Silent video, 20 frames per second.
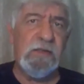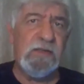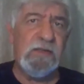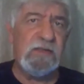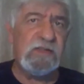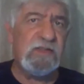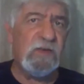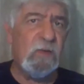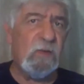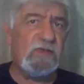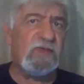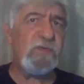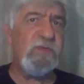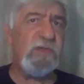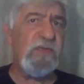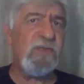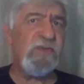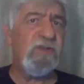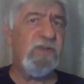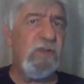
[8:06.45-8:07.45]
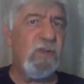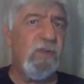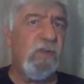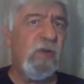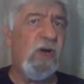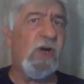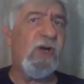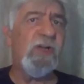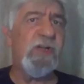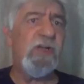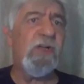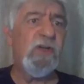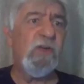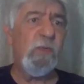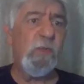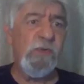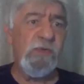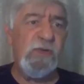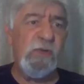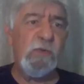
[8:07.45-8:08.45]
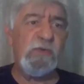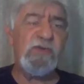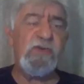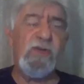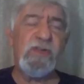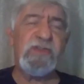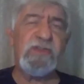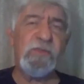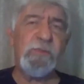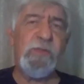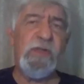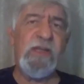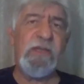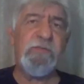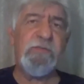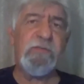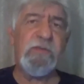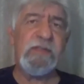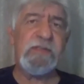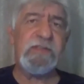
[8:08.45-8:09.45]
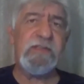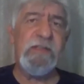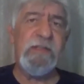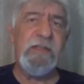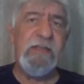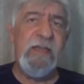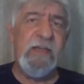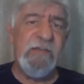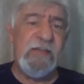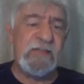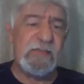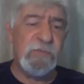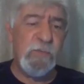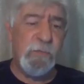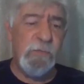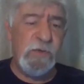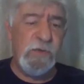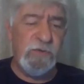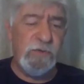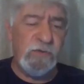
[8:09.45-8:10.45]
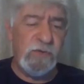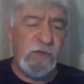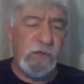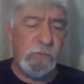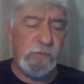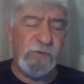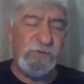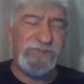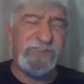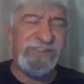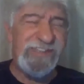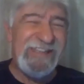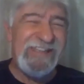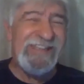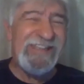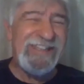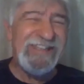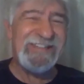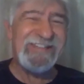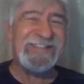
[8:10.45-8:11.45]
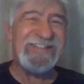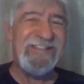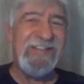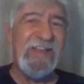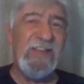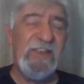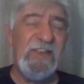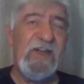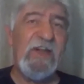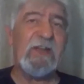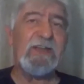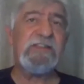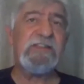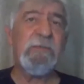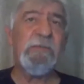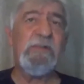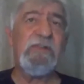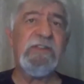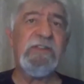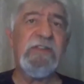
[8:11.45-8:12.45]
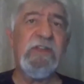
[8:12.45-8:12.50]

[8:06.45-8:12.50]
You see, once we get to know God, we know what God's got planned for us. And that's where we're going to go because He is the ultimate